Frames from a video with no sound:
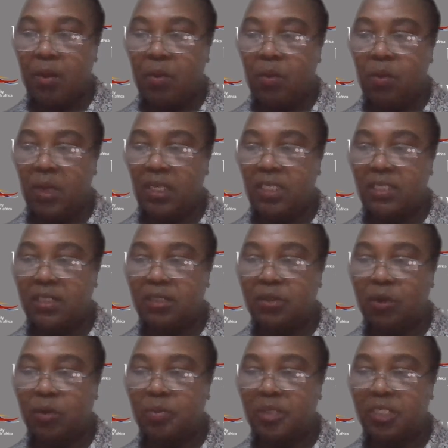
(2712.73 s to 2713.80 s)
What is
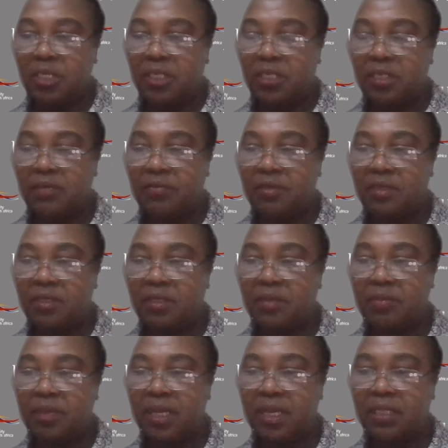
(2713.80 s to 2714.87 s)

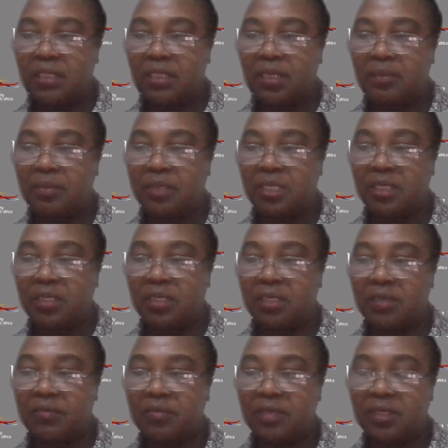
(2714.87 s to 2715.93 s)
objectivism and
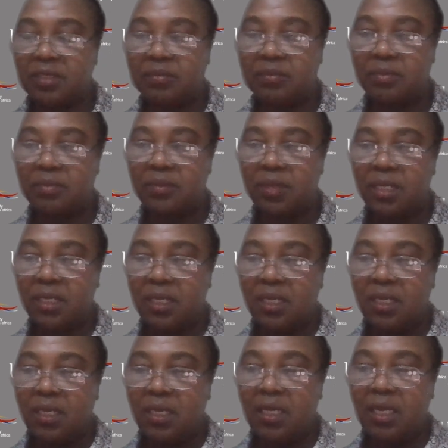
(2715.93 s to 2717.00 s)
subjectivism
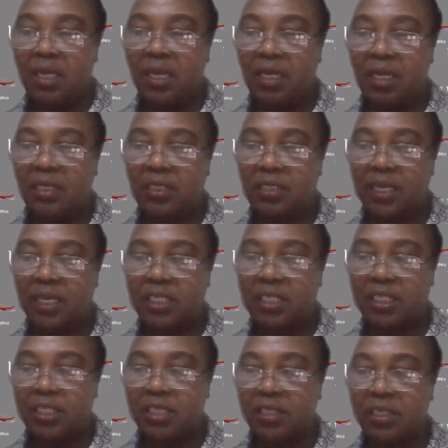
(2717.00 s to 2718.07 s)
in a
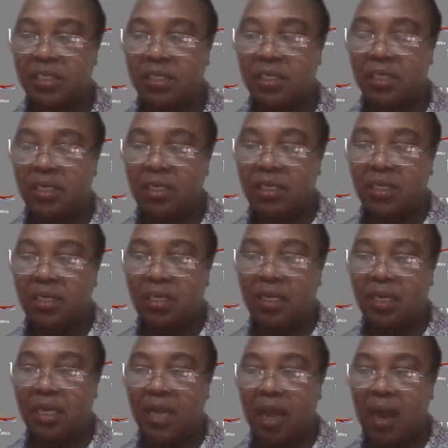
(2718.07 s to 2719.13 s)
research,
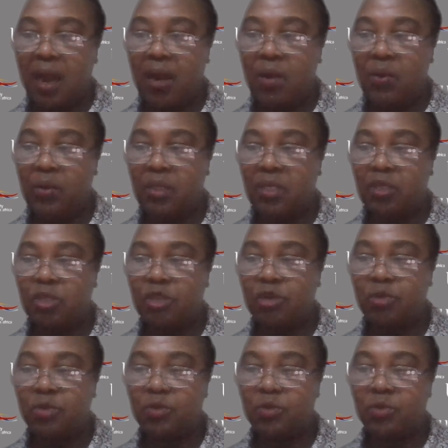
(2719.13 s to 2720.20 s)
and how the
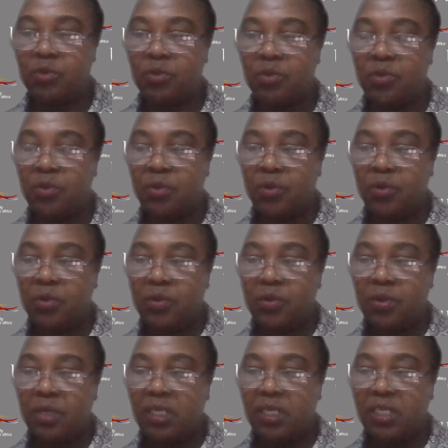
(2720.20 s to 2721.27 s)
two
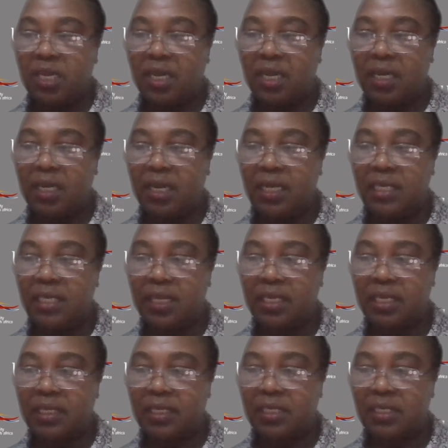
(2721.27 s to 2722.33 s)

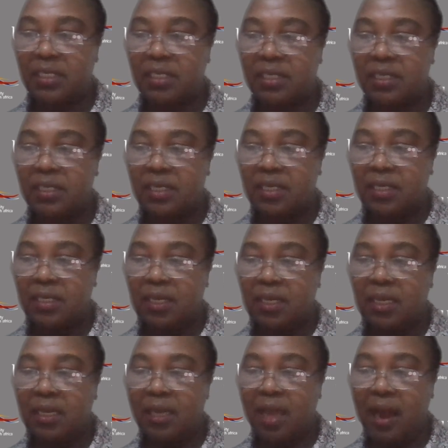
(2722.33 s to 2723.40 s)
interrelated,
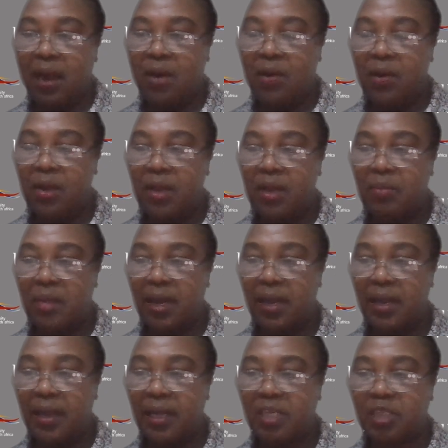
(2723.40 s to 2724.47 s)
and how am
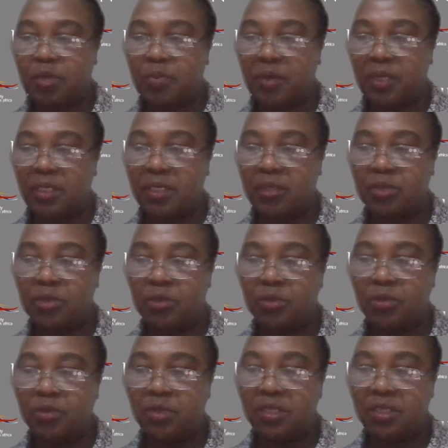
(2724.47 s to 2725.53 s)
I expected to
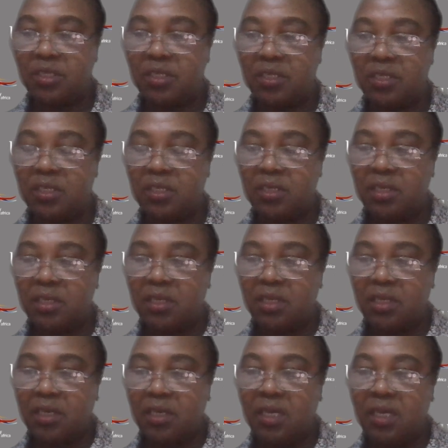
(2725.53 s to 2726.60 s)
use it
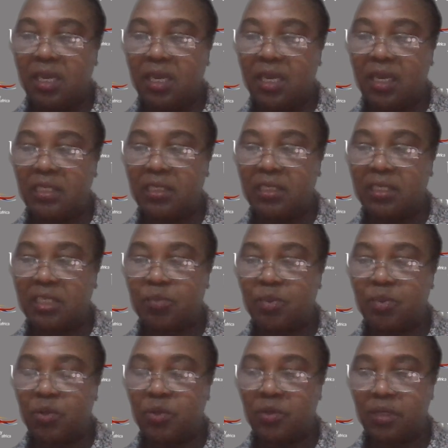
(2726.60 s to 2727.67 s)
in a research
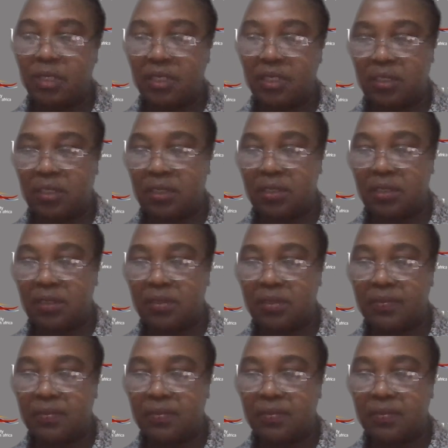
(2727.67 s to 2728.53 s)
process?